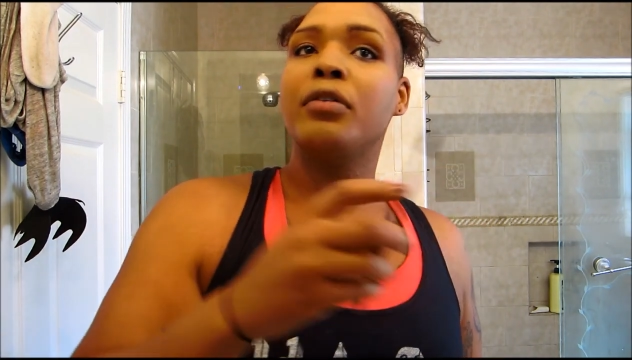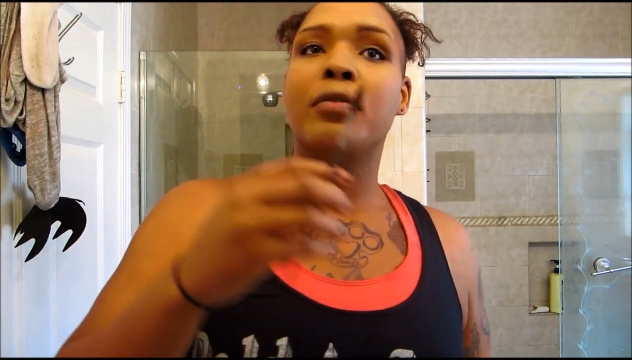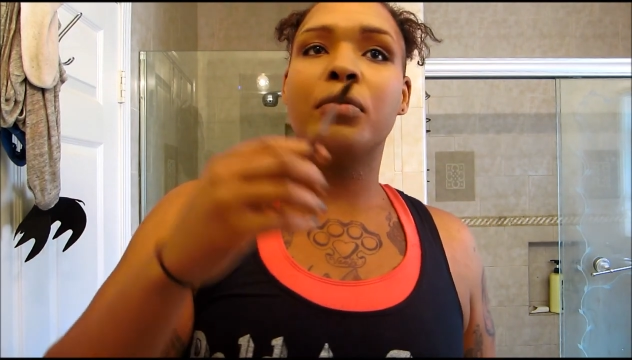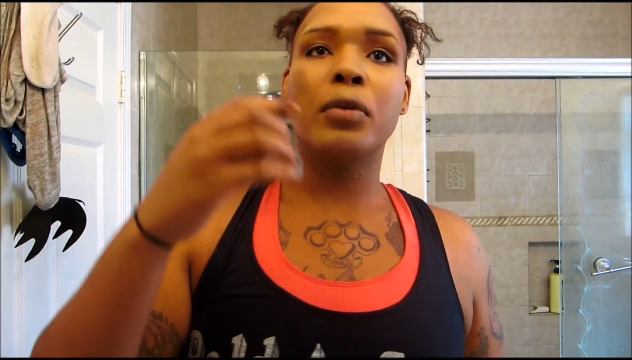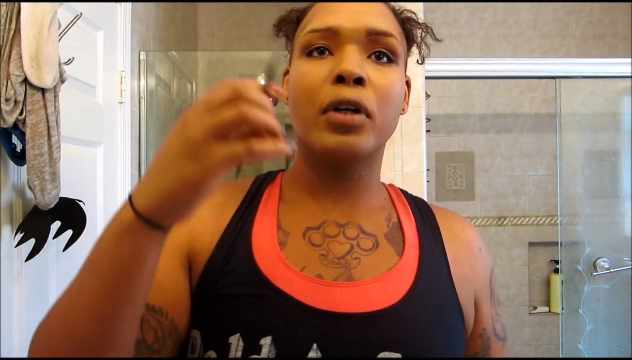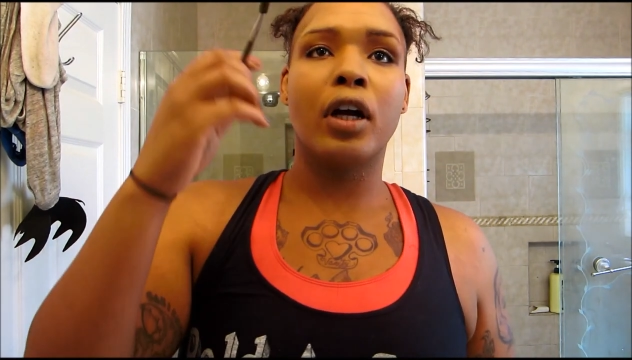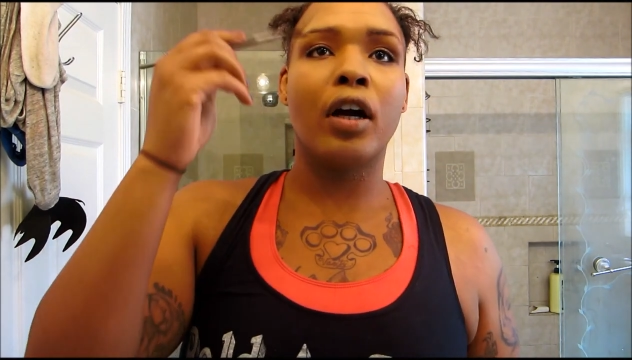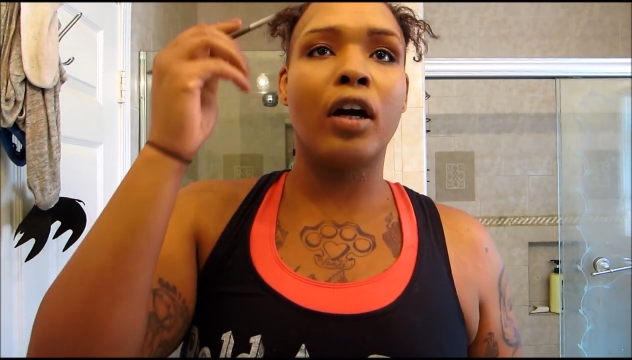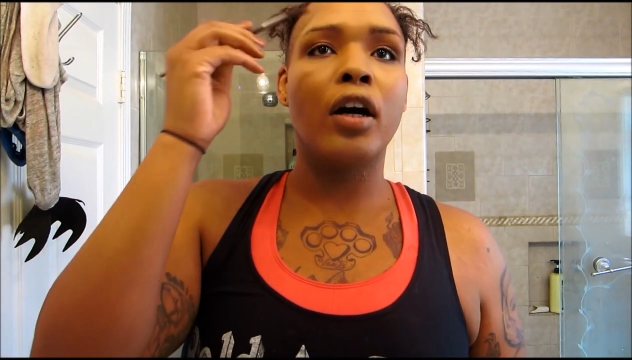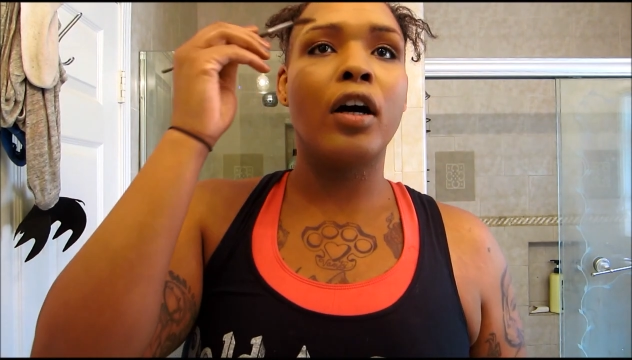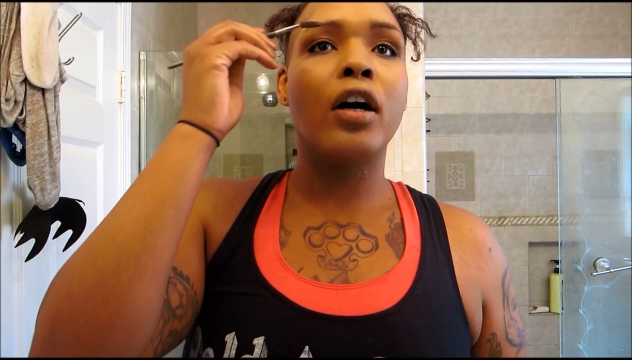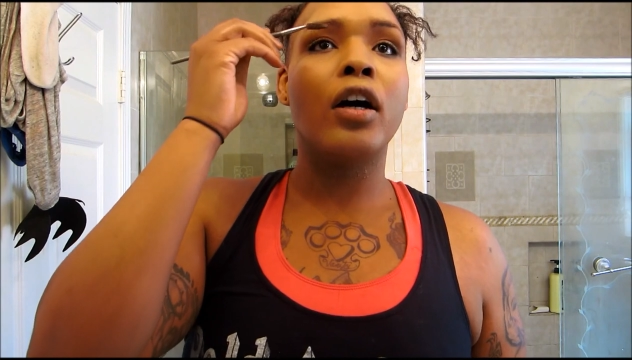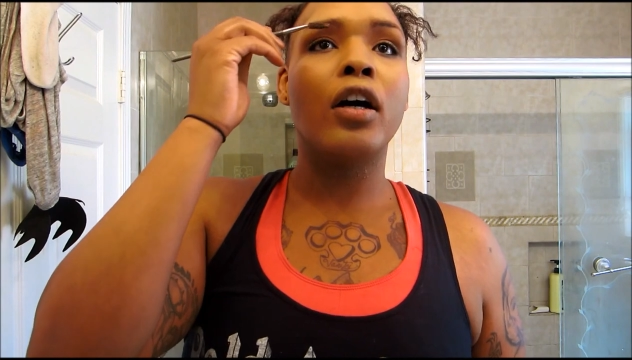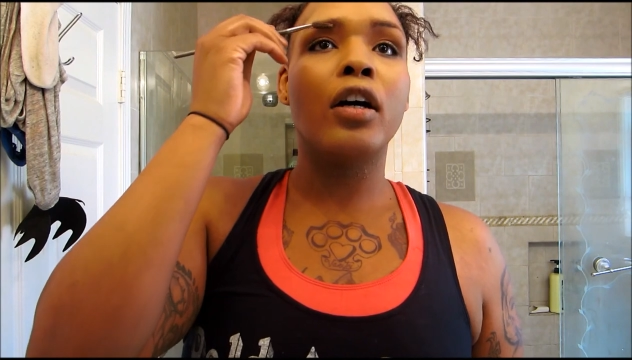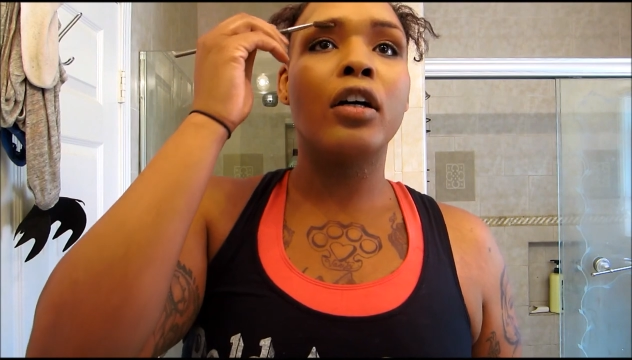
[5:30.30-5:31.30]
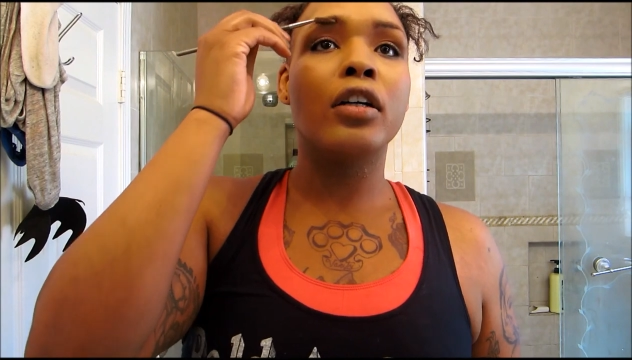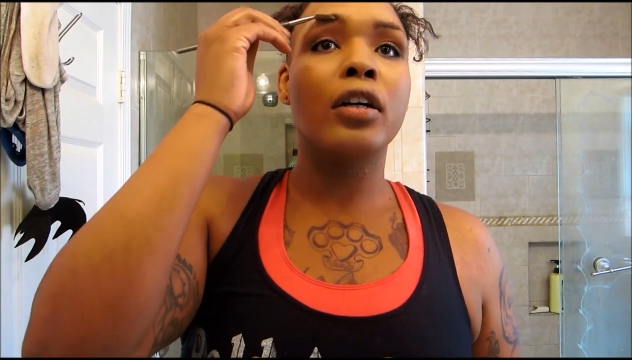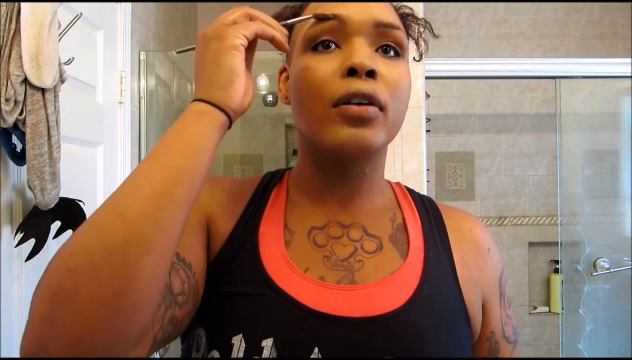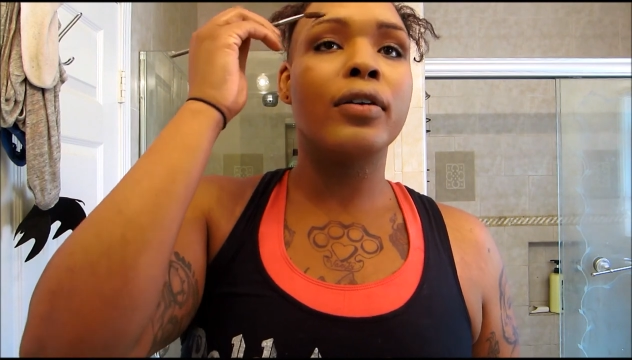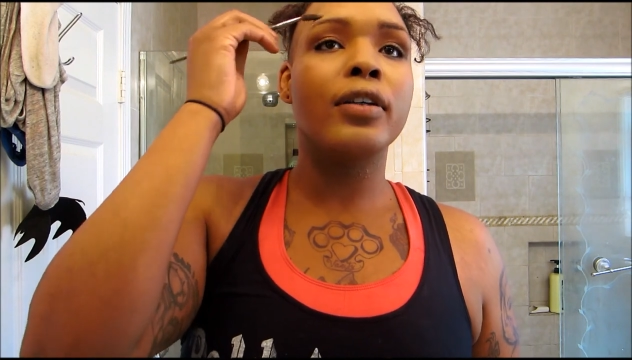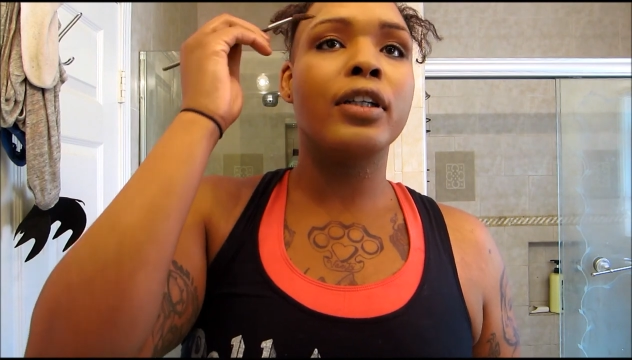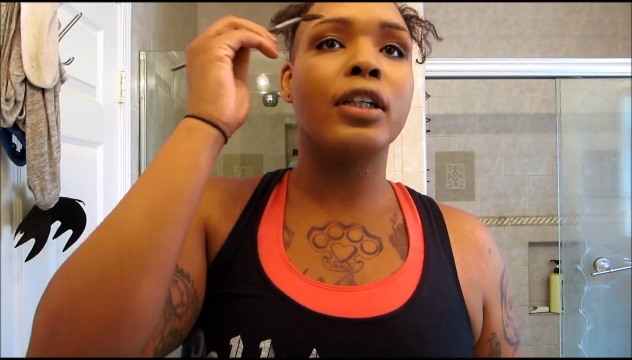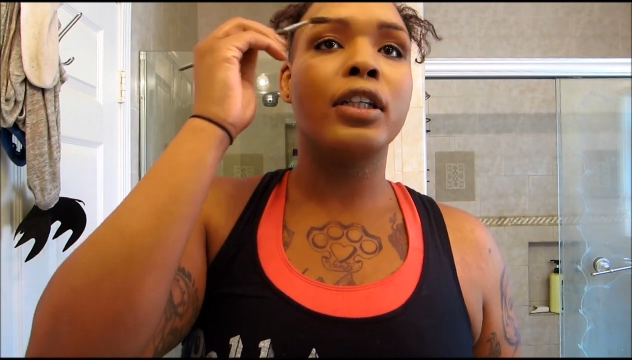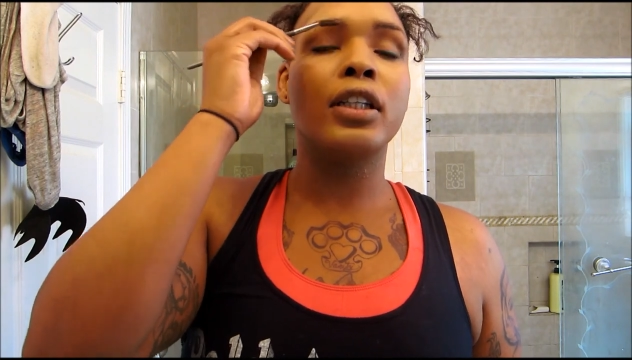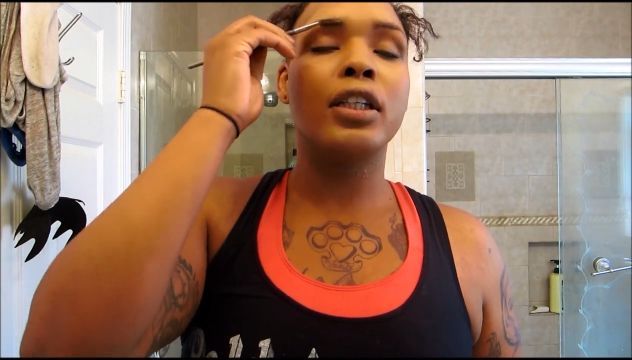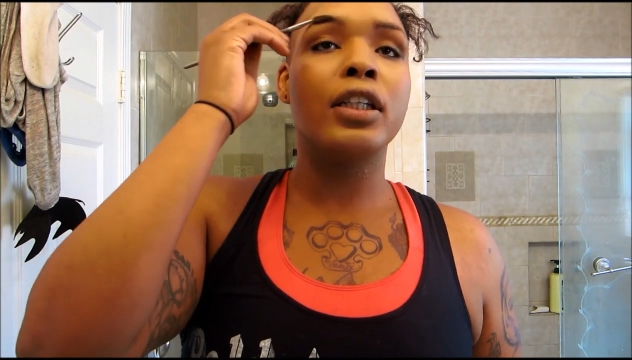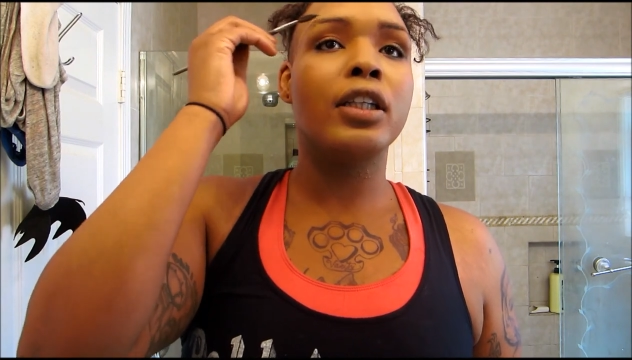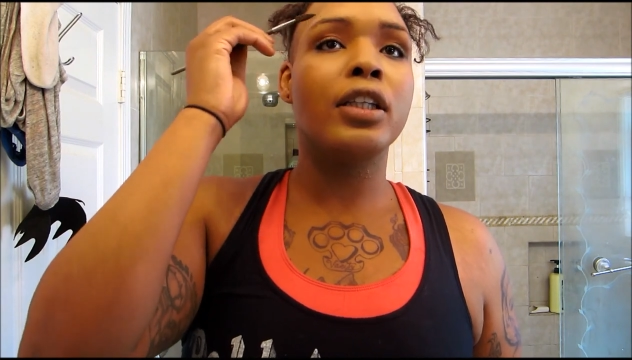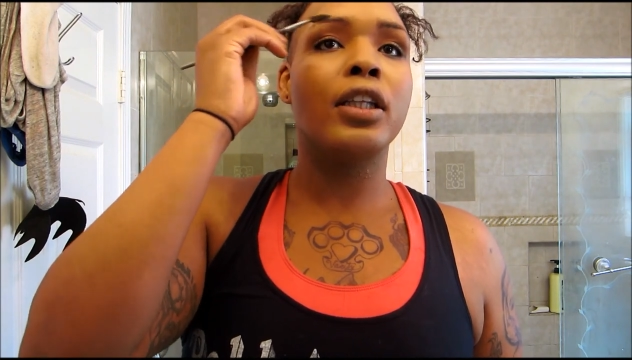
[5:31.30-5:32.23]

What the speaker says: we're all going to see,